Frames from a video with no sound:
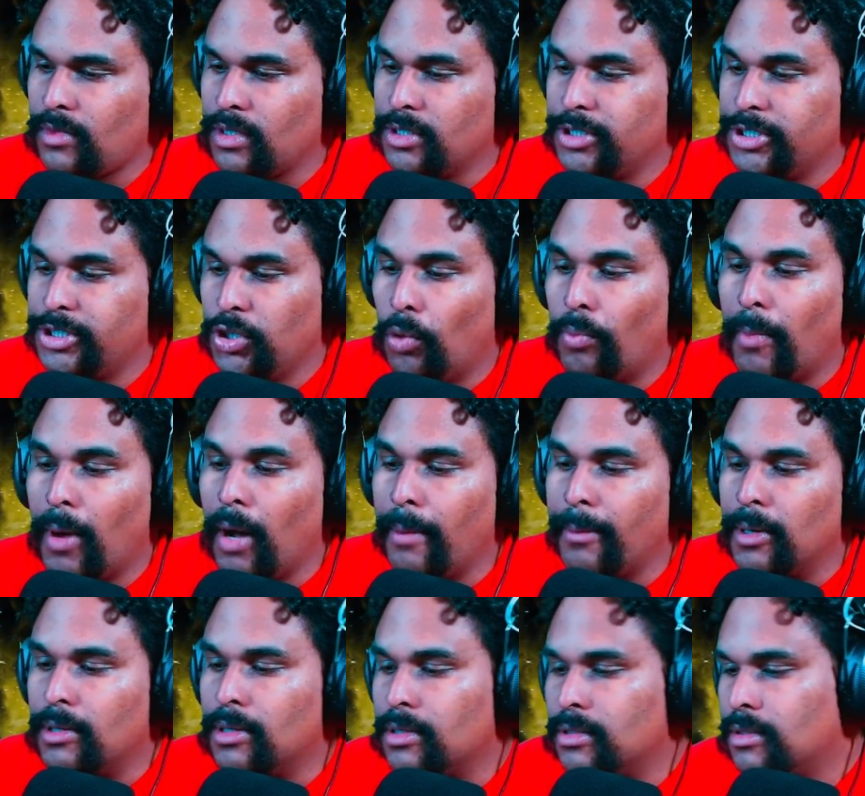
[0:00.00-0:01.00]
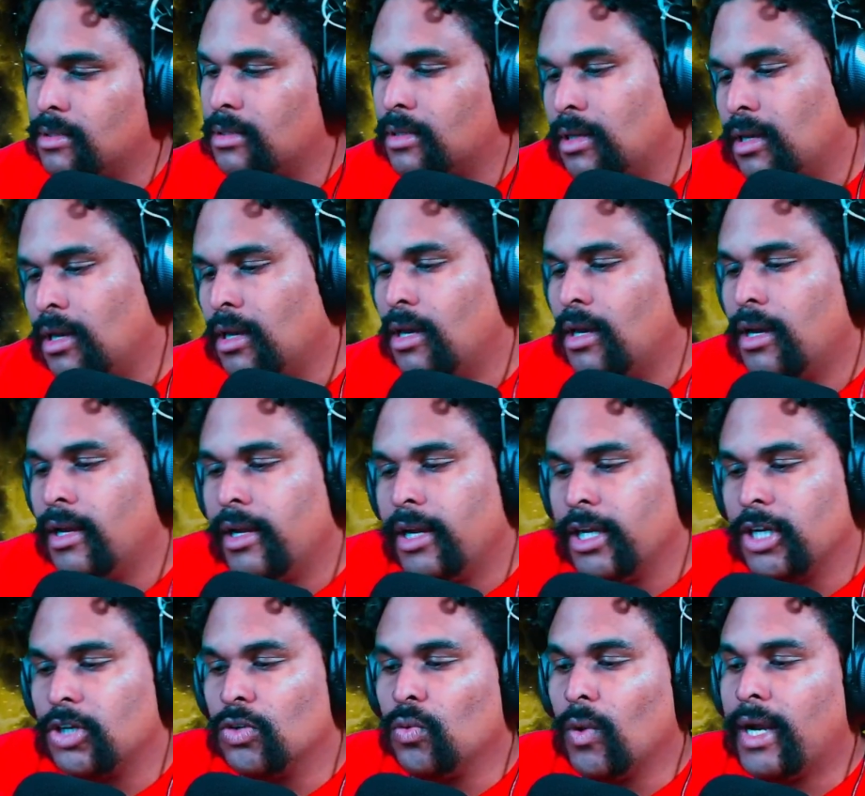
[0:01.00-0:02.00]
Joe Mama.
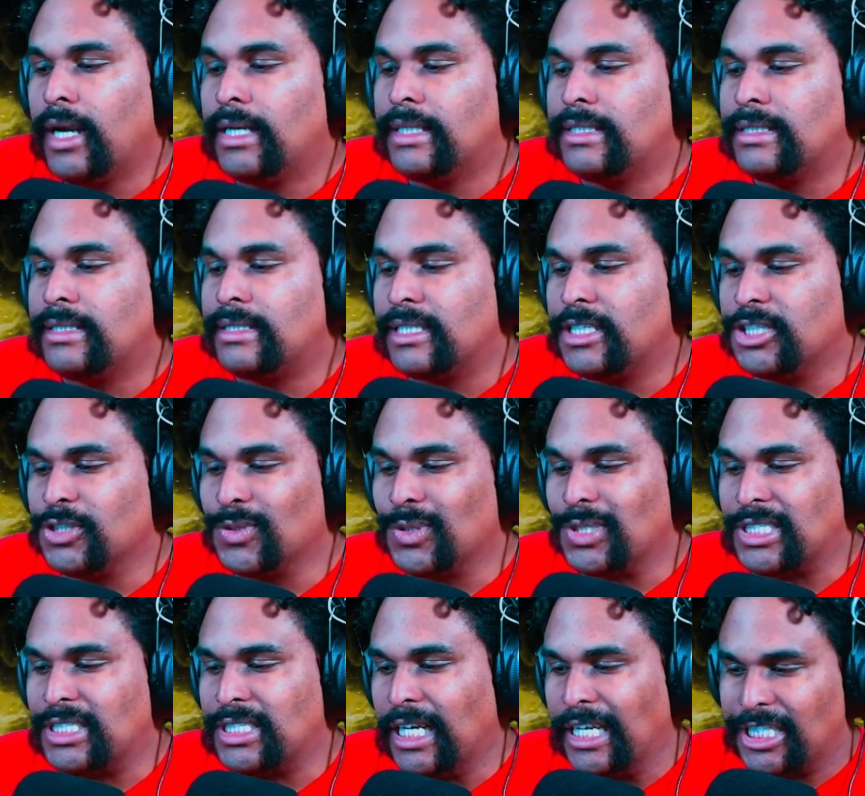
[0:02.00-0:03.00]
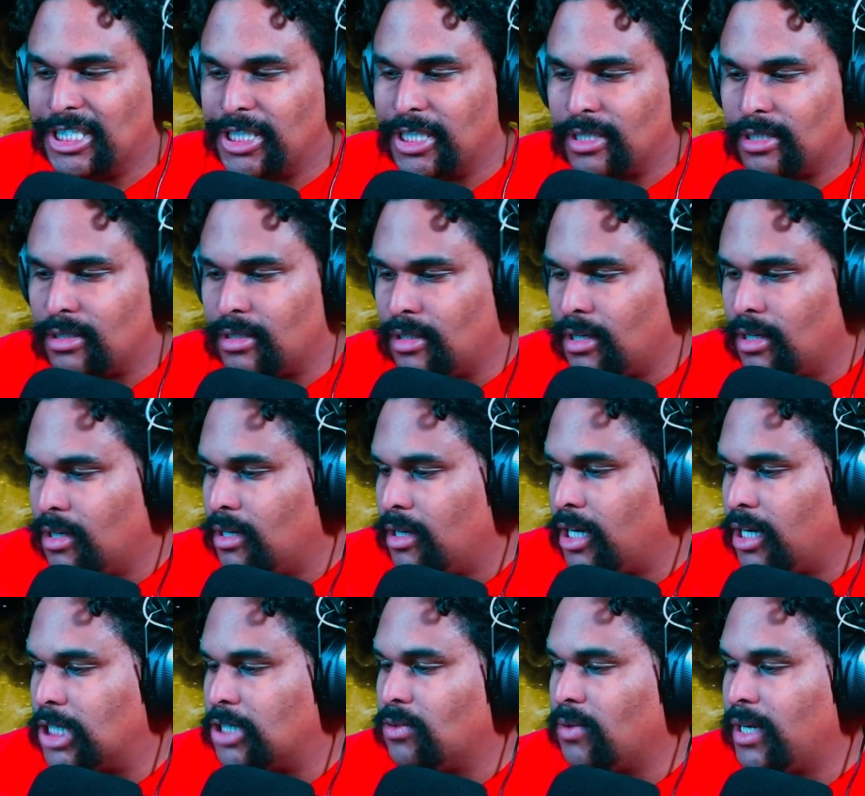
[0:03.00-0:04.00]
Grand Central Station,
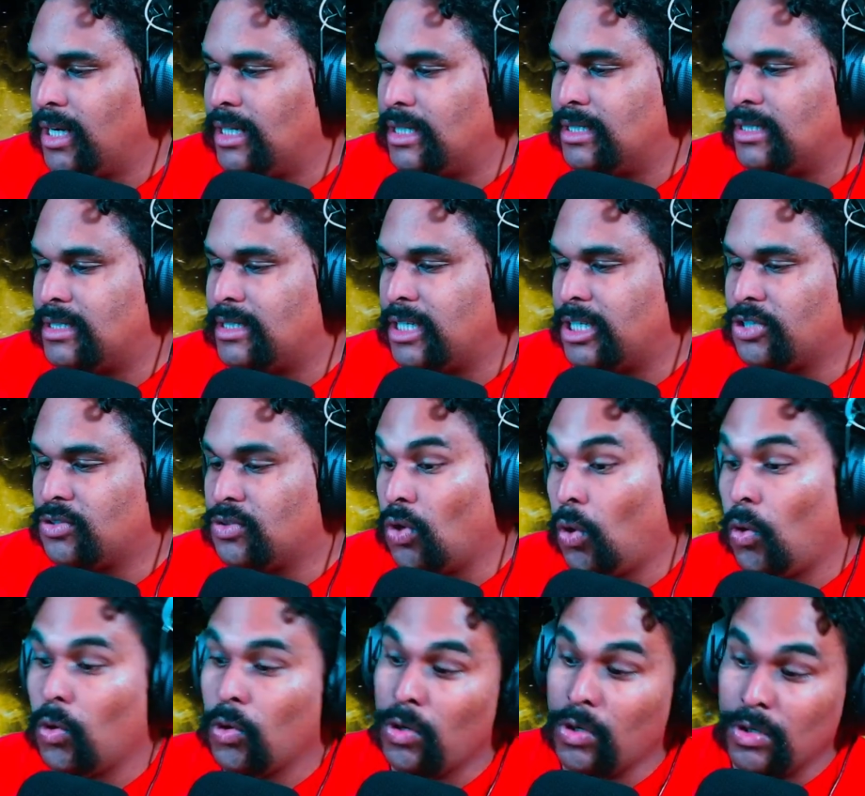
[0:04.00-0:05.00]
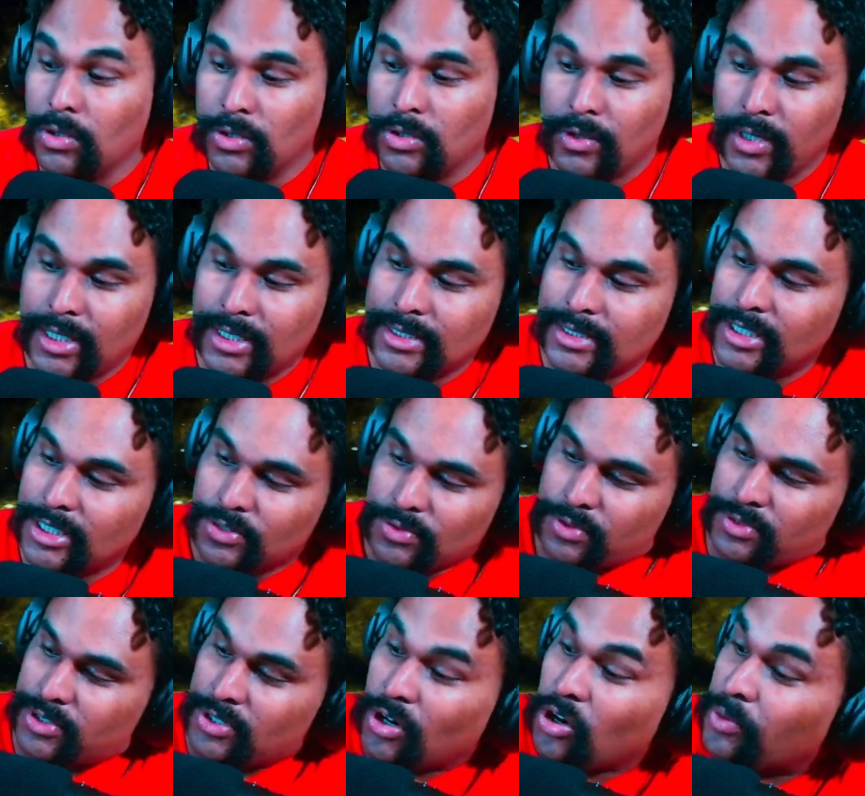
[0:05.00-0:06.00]
a Grand Central or Grand Central
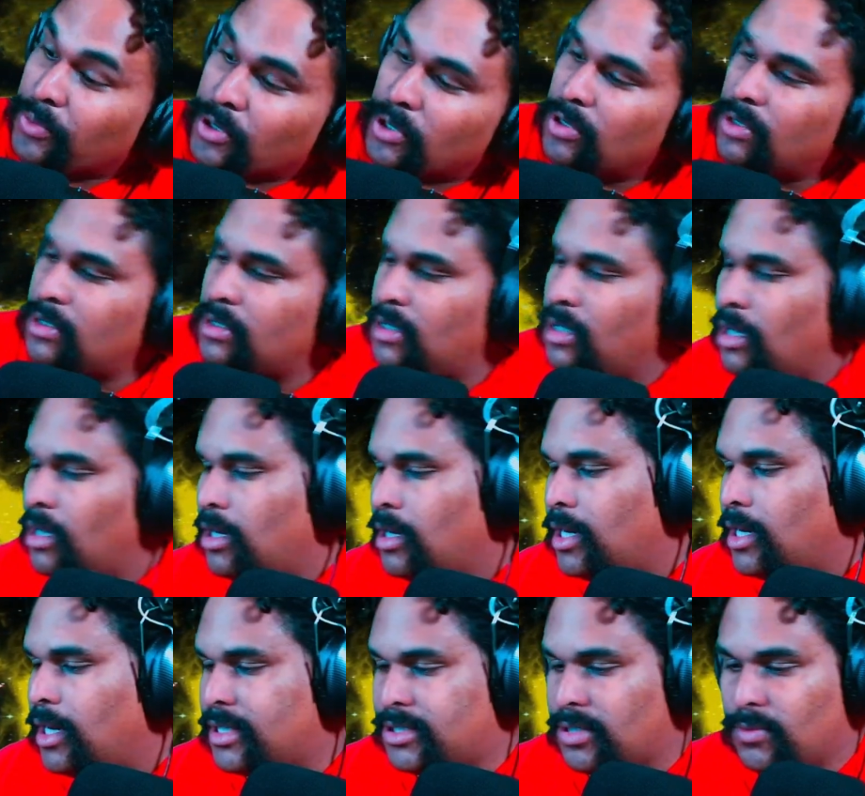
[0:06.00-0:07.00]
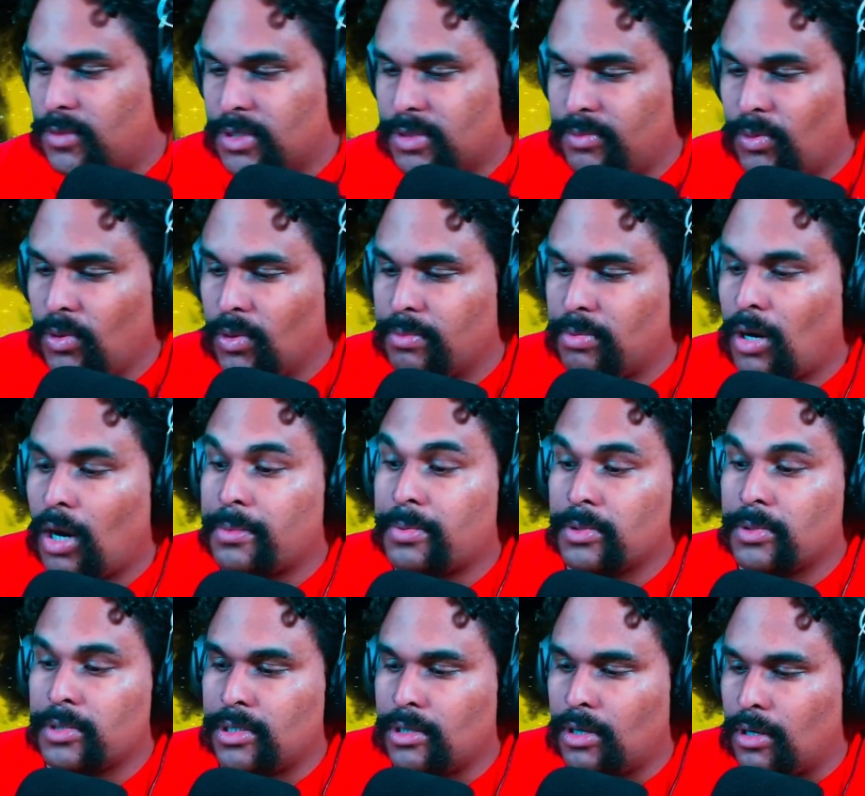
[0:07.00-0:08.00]
Terminal, as it was more
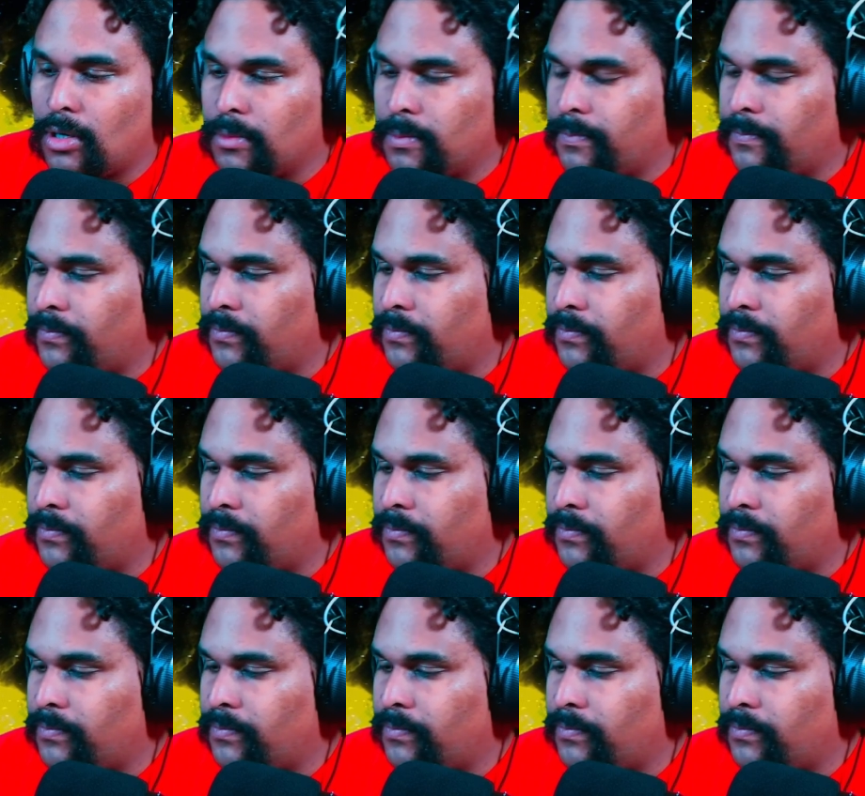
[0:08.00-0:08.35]
properly called,